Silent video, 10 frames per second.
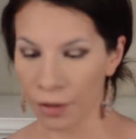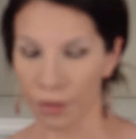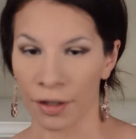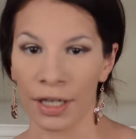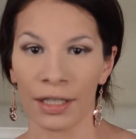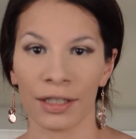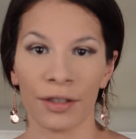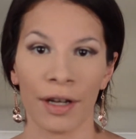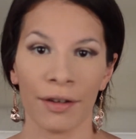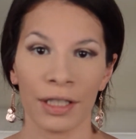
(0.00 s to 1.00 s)
All right, so
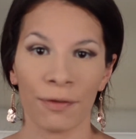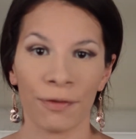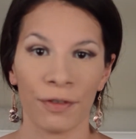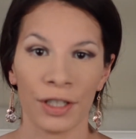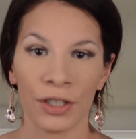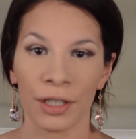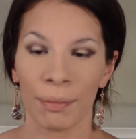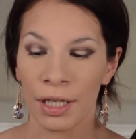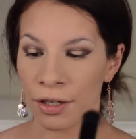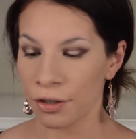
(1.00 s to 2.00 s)
now let's finish up
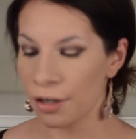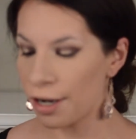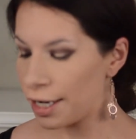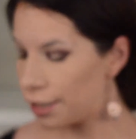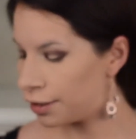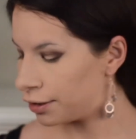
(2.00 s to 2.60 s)
the under eye.